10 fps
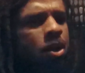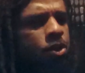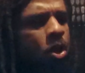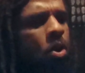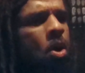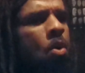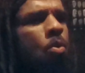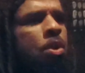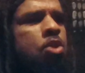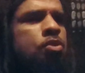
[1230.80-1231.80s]
So,
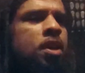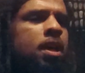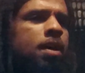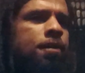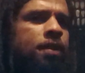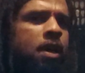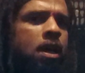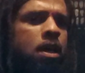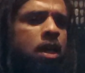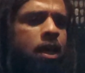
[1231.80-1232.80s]
what do you think of
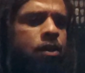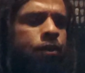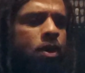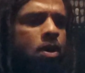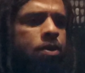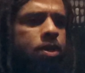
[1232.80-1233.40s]
like as far as